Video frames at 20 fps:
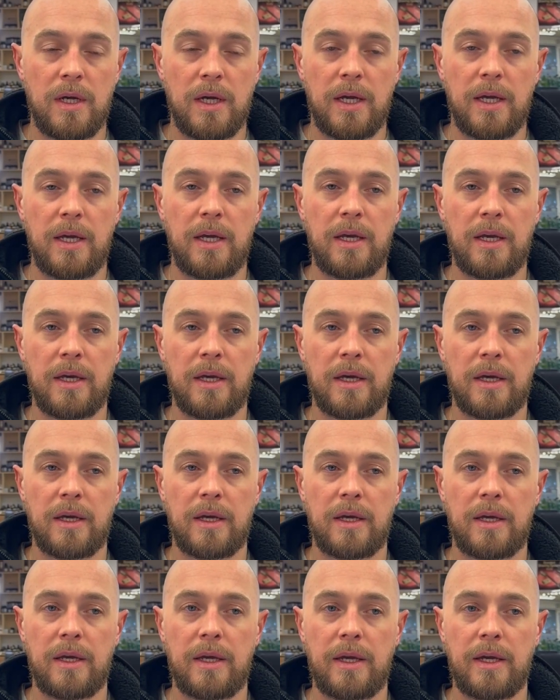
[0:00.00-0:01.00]
it
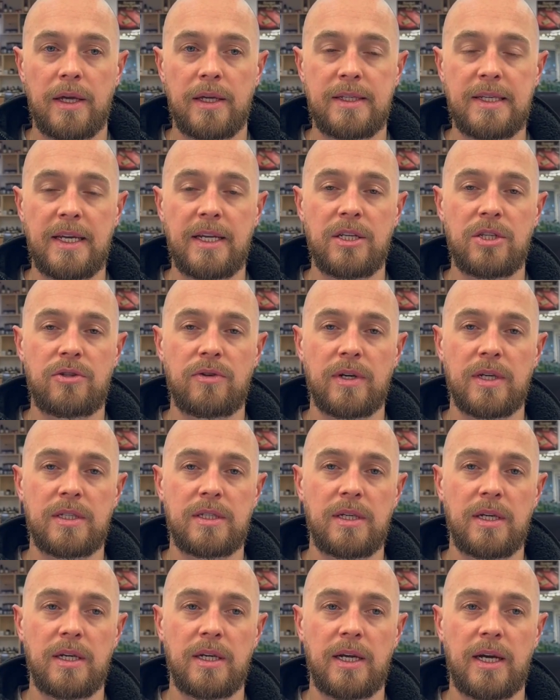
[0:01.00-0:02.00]
is
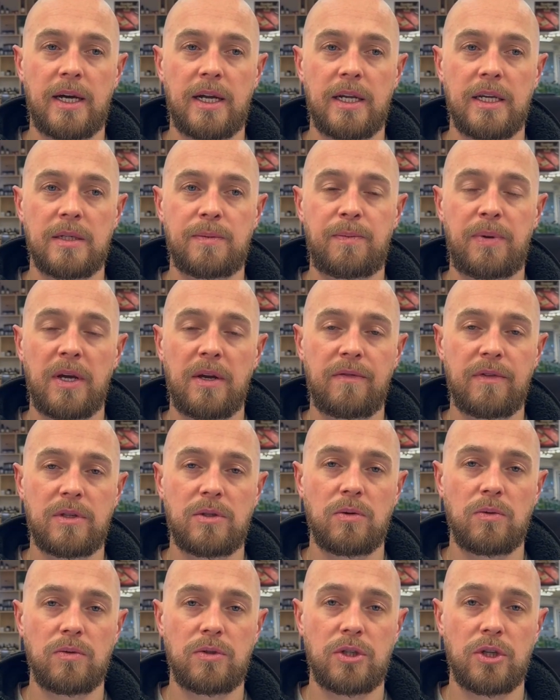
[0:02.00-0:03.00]
interesting and it's
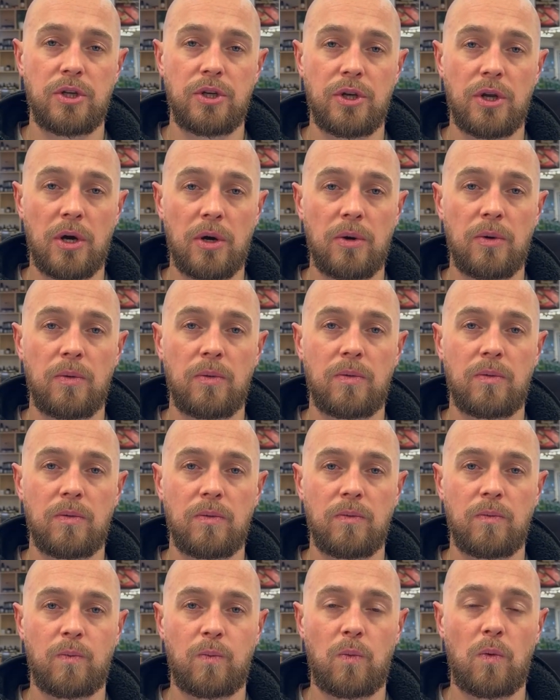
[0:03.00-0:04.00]
pivotal to know
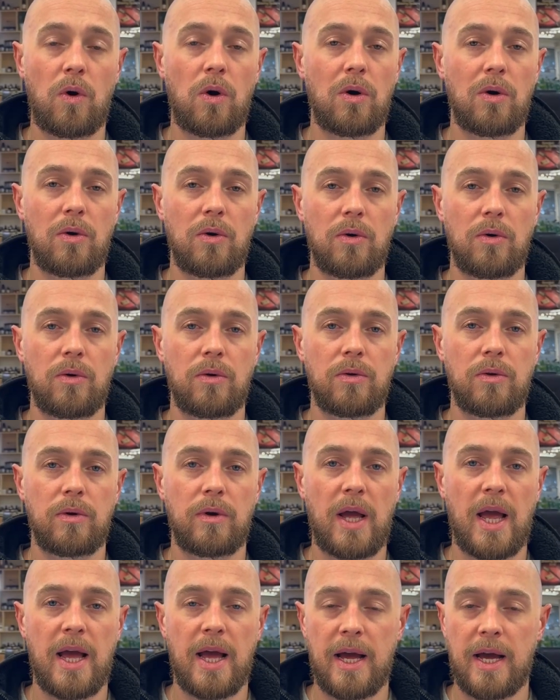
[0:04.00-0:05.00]
what
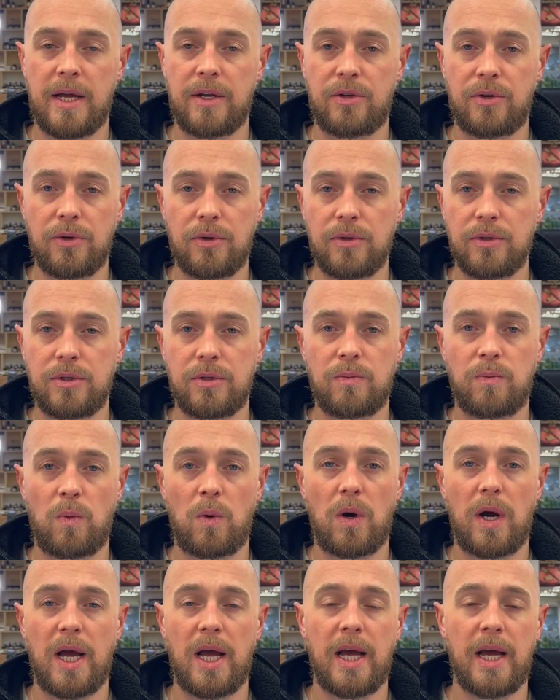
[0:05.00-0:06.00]
hair does,
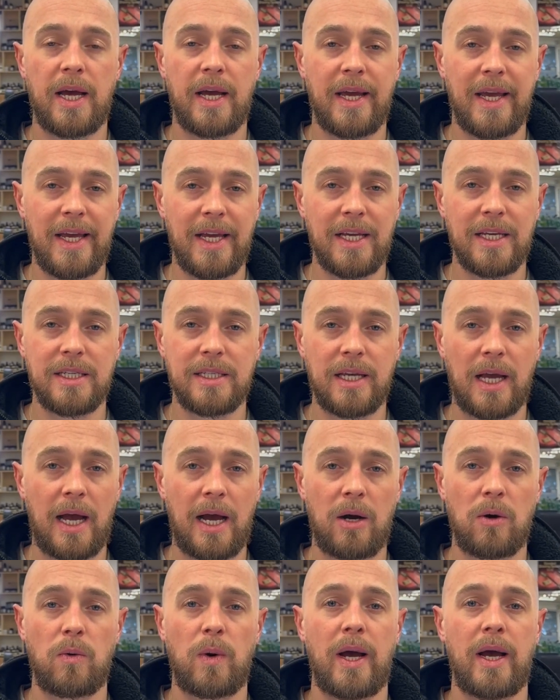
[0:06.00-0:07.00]
what hair is,
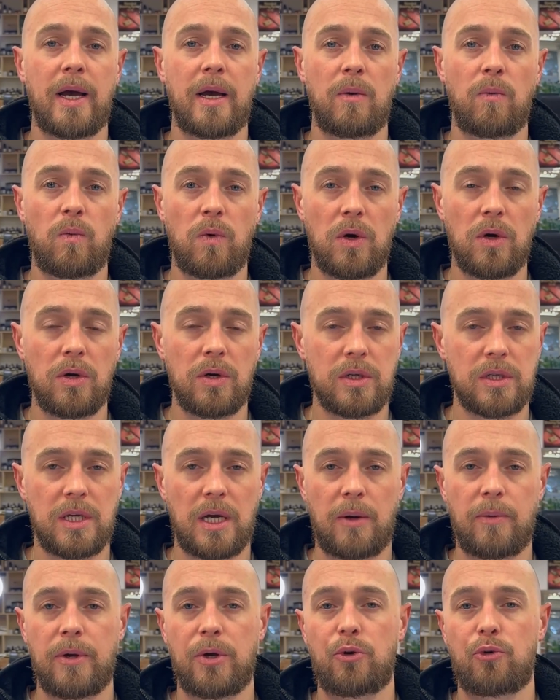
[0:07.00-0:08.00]
how hair works,
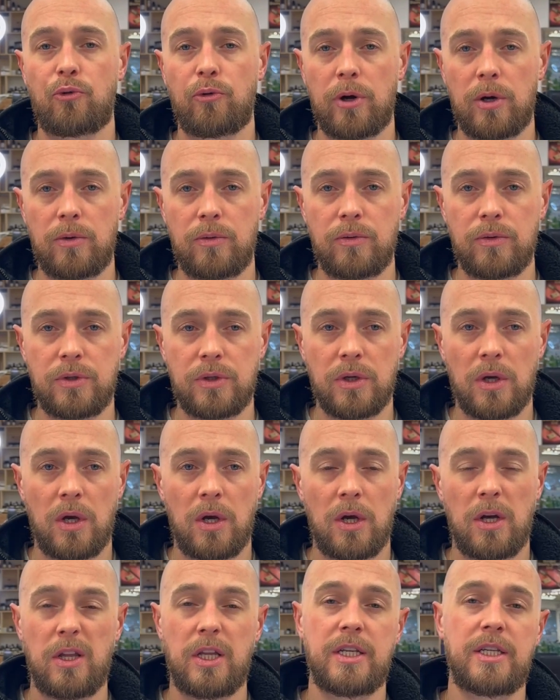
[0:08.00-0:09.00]
how it grows,
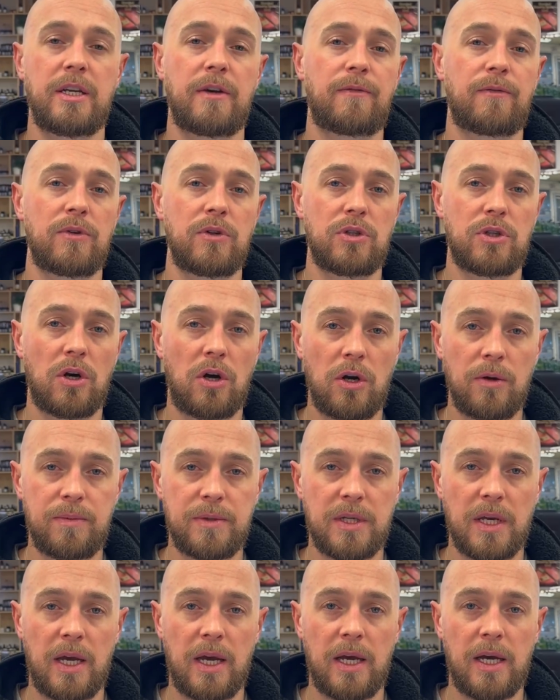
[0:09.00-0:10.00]
the different
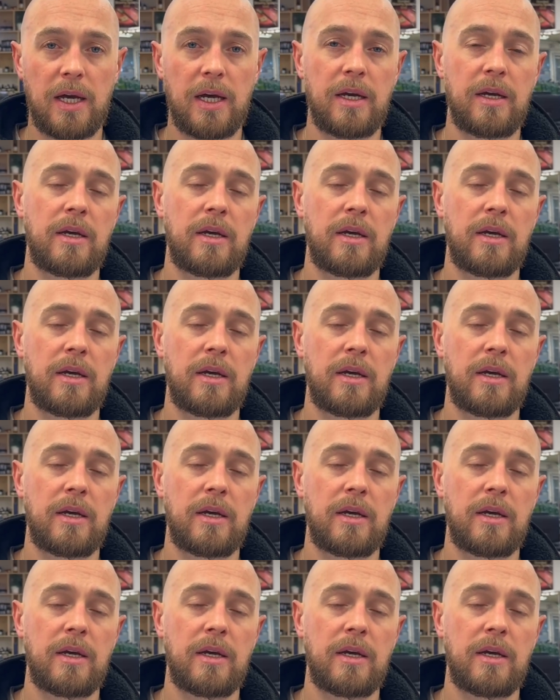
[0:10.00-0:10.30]
types of hair,